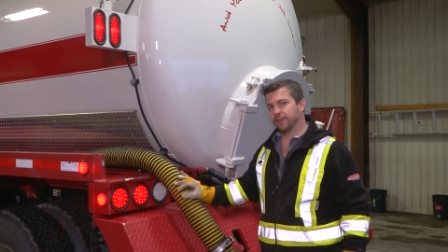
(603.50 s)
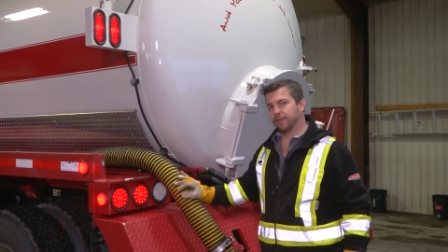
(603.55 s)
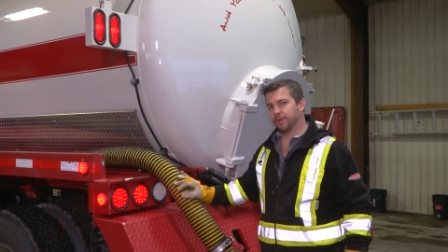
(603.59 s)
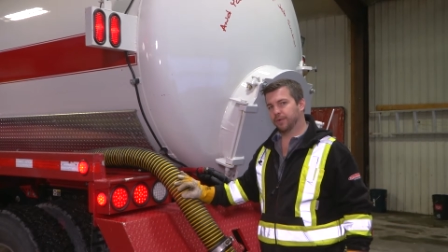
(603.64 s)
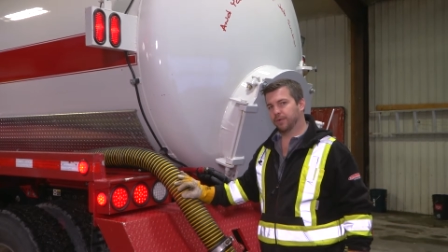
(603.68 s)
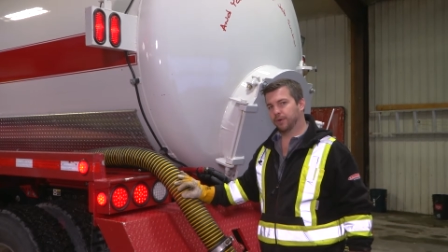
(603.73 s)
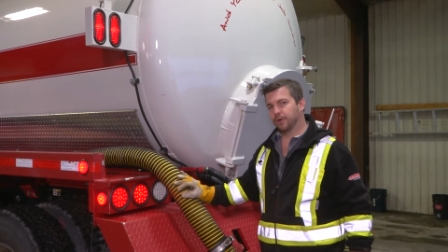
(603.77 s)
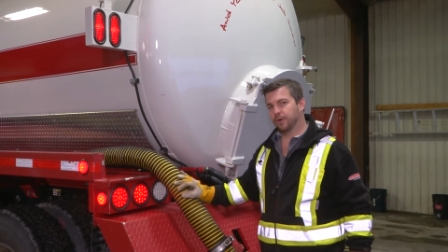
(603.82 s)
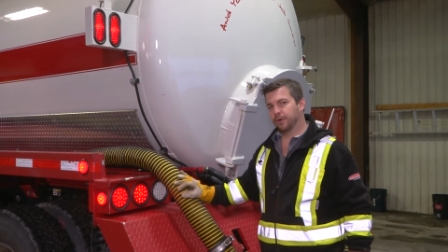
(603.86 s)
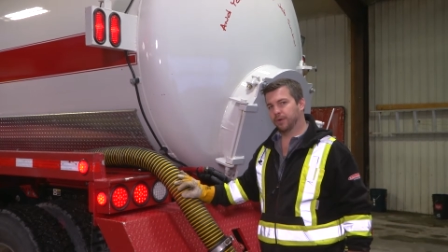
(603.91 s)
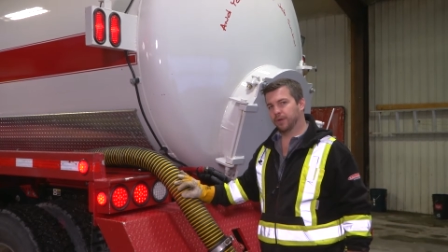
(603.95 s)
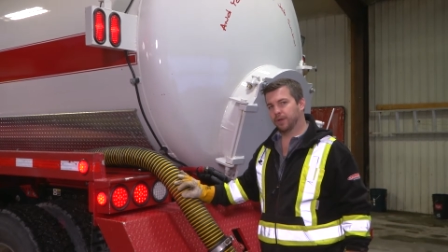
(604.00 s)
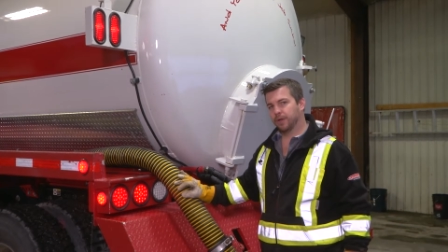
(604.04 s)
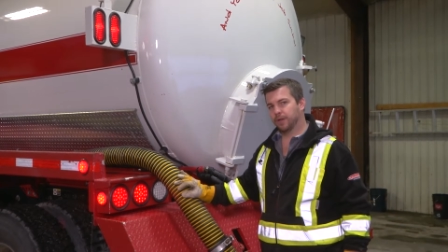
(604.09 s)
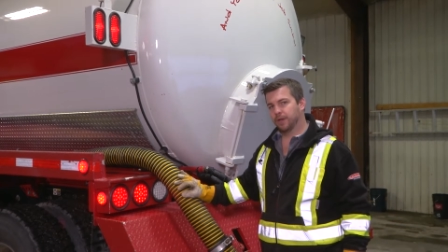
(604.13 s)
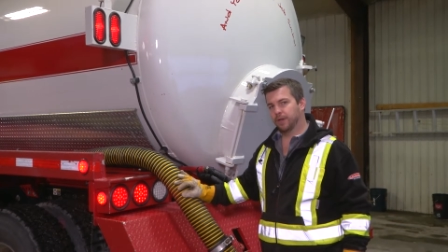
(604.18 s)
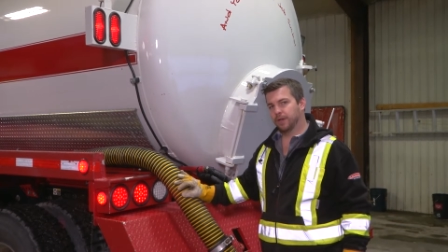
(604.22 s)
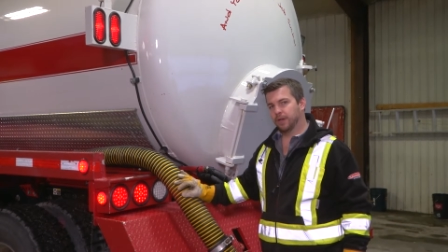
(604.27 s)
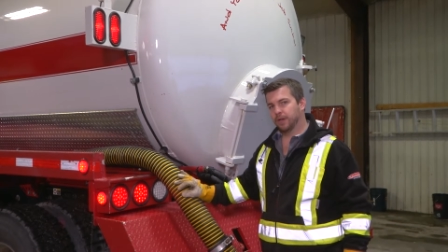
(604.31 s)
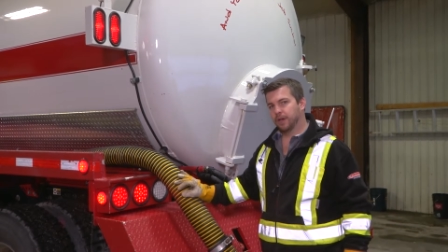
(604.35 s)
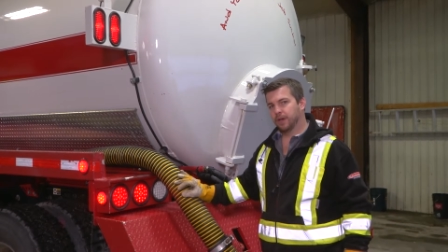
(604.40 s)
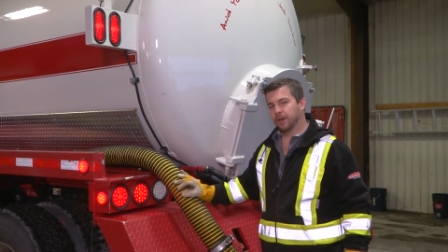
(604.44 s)
on the road
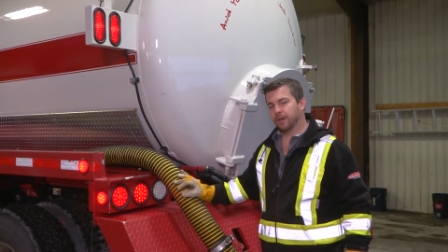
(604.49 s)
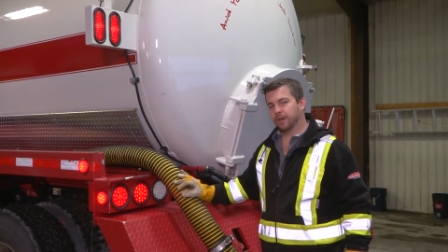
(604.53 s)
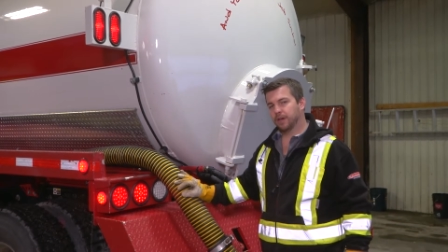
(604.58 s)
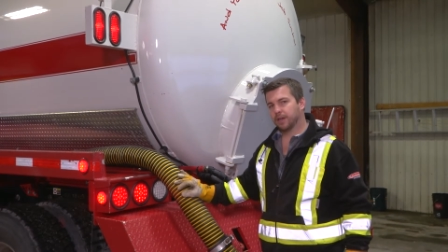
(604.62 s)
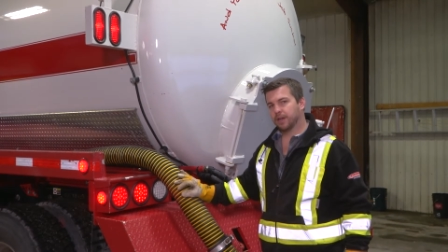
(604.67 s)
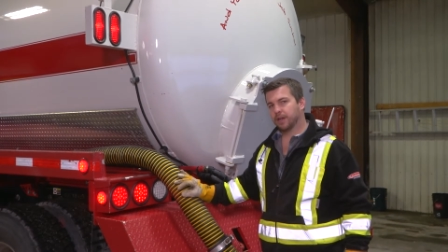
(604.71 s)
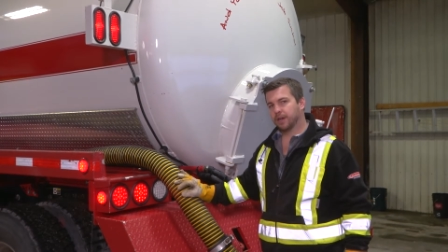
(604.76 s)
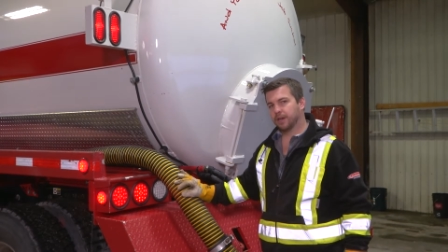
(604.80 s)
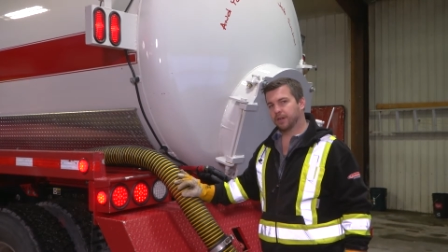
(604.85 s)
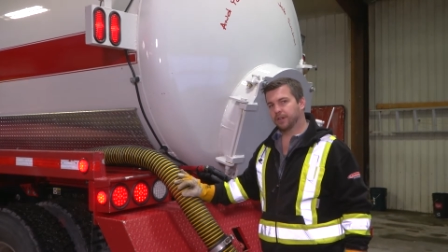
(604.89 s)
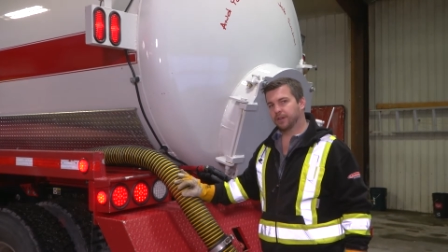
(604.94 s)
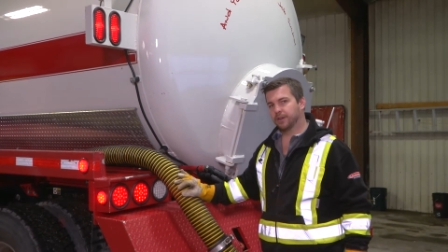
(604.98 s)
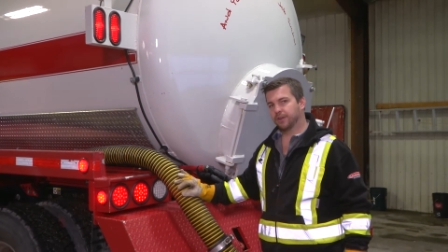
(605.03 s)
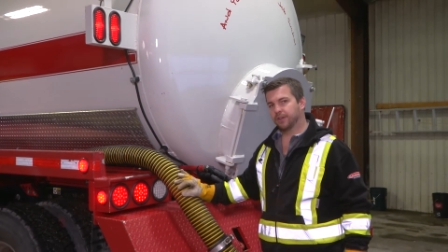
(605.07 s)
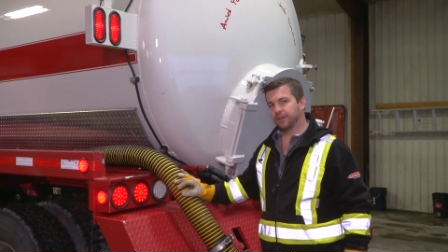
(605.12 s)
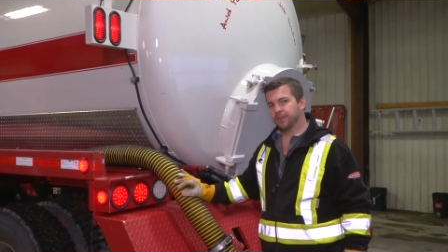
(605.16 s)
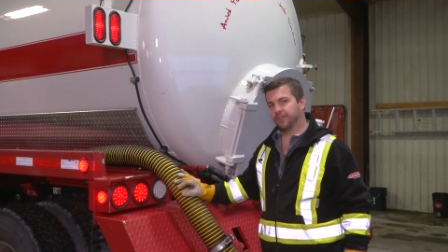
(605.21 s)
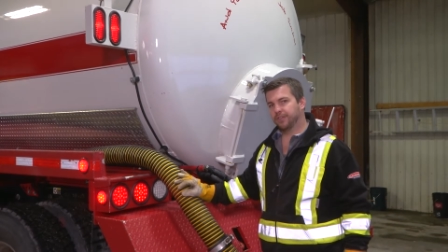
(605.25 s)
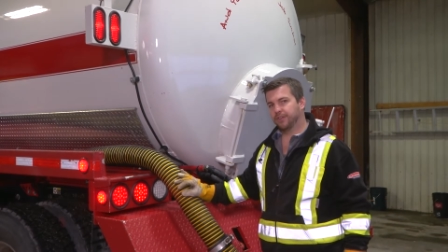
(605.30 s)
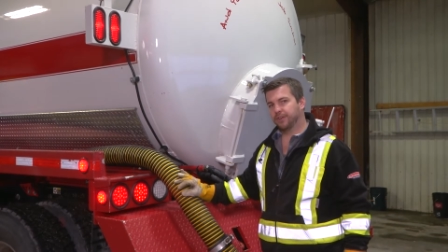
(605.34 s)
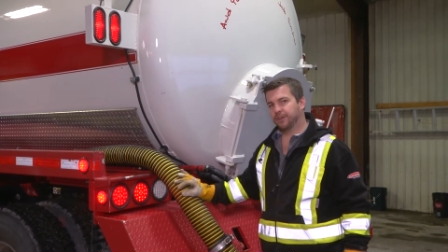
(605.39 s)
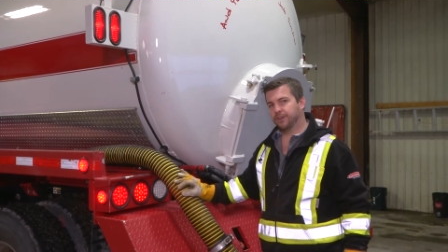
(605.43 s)
can
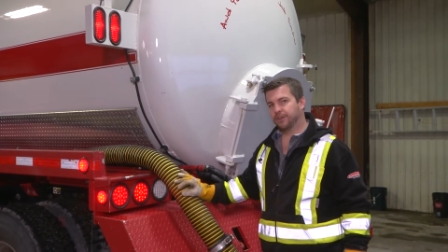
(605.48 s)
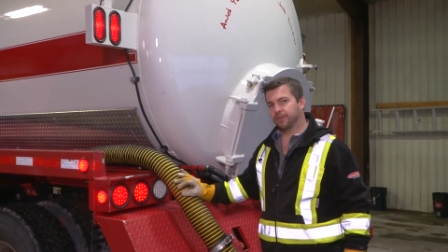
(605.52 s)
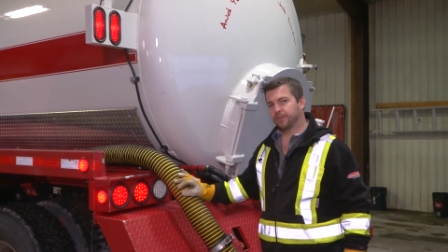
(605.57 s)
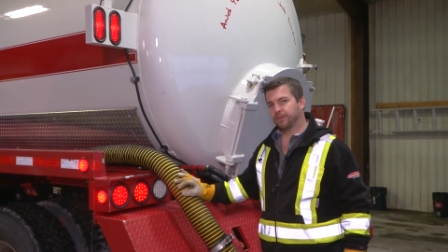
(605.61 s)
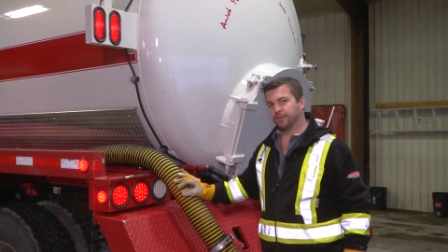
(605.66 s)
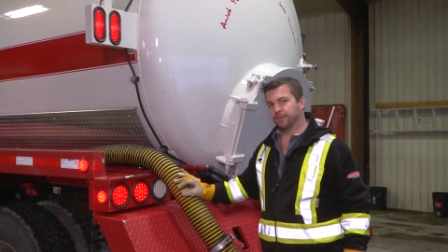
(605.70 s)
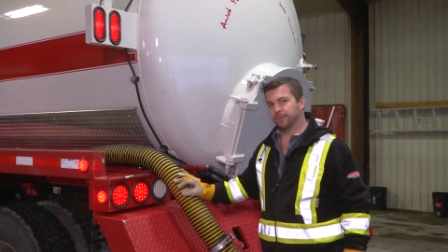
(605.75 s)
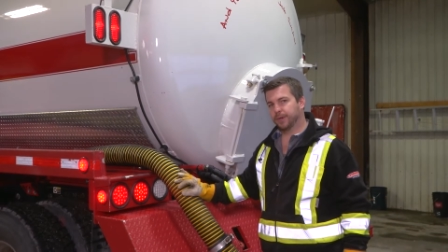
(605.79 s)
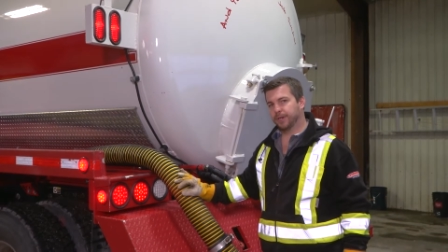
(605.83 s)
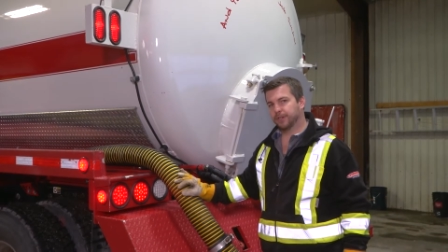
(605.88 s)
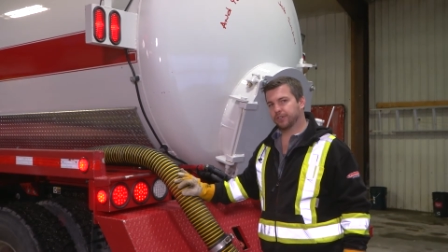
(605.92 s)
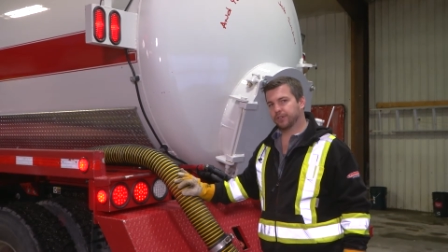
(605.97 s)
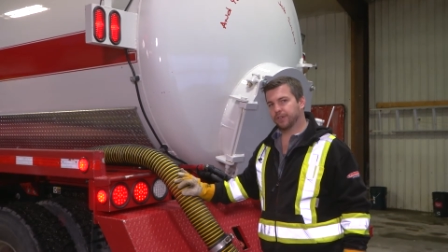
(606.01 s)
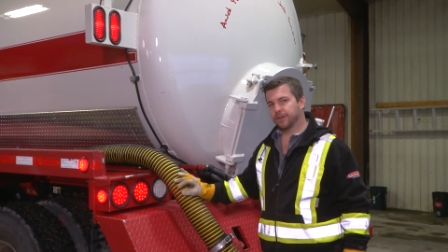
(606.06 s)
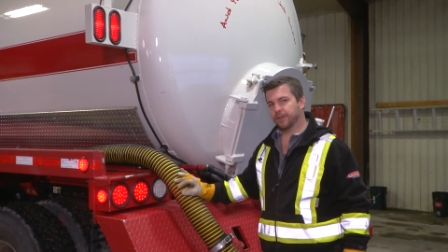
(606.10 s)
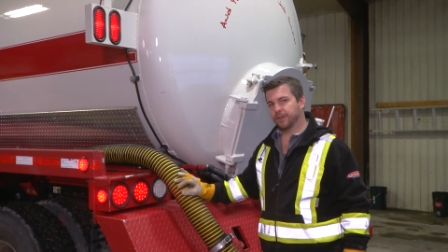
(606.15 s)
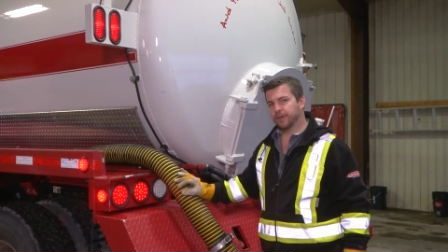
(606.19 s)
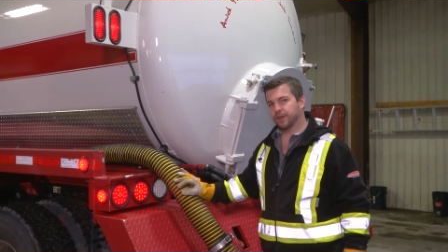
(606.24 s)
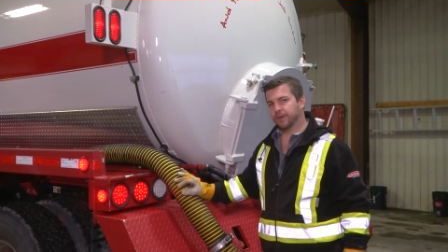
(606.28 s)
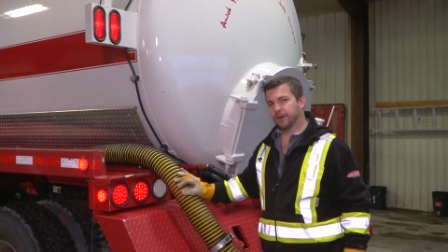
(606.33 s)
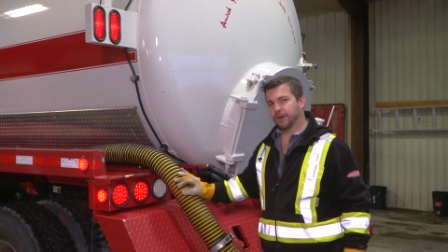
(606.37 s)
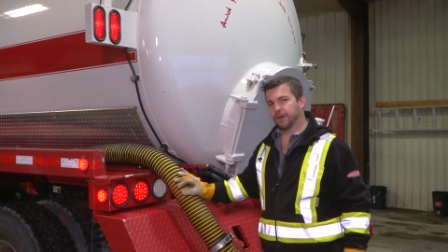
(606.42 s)
clearly see you, especially in
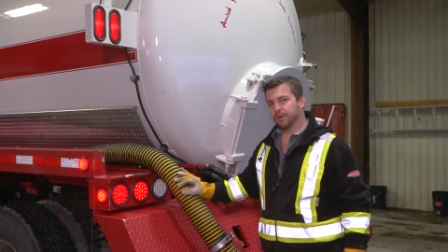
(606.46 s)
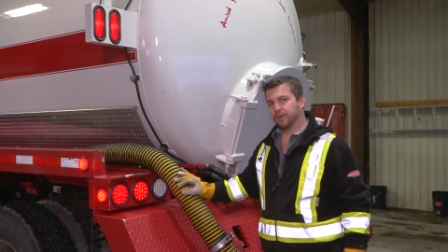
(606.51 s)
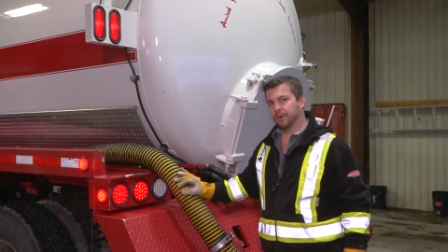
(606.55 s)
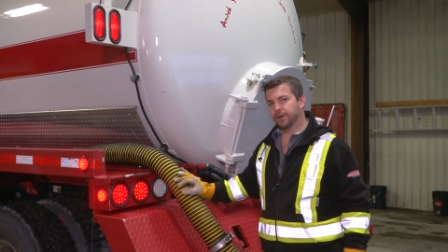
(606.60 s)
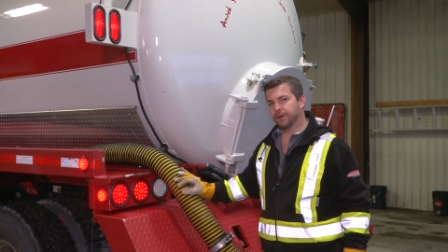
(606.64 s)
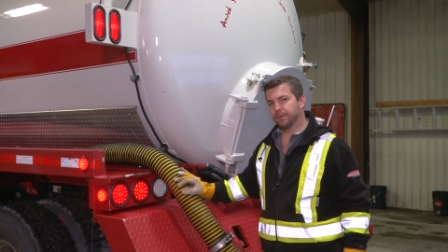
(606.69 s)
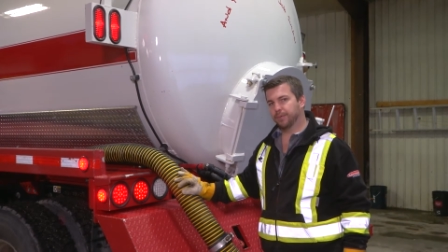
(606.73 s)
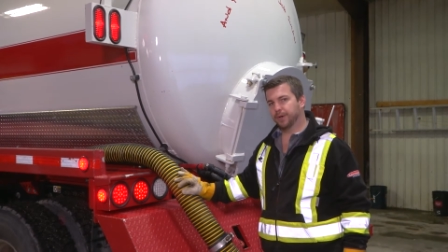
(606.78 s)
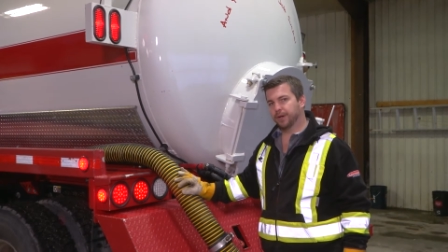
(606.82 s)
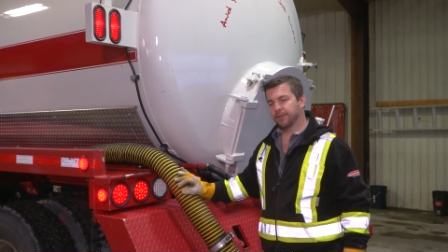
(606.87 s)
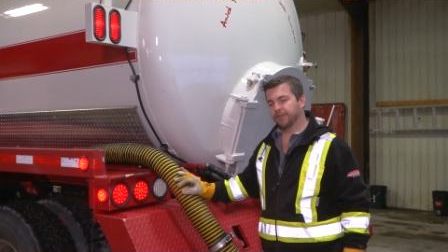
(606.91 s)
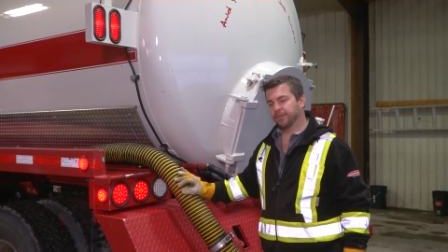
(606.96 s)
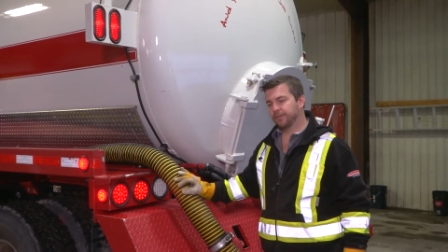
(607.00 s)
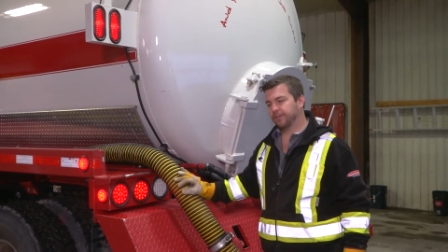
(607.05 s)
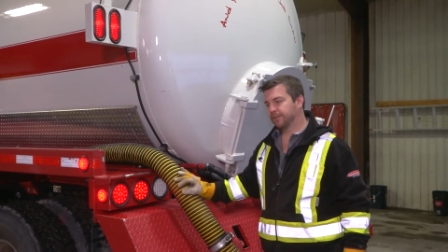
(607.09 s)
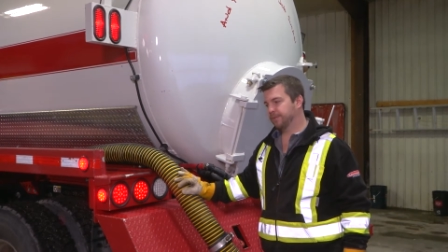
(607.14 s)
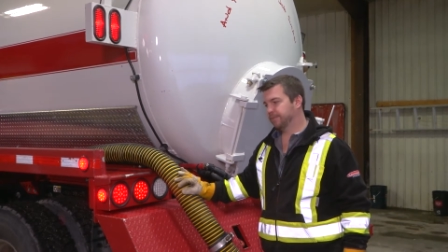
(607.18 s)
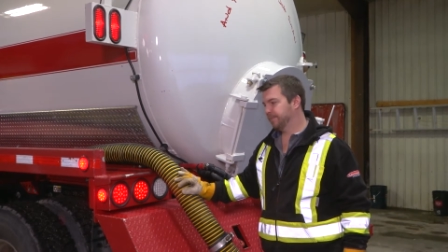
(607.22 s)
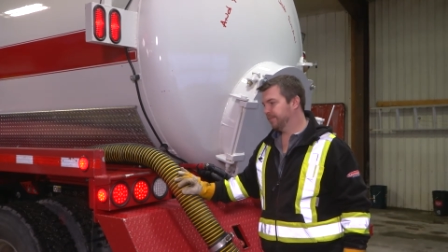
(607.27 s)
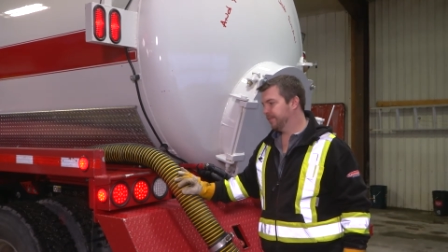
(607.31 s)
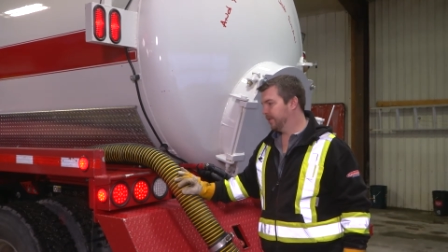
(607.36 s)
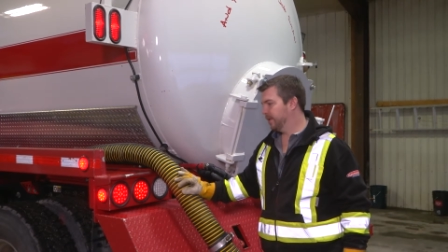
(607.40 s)
the dark winter months.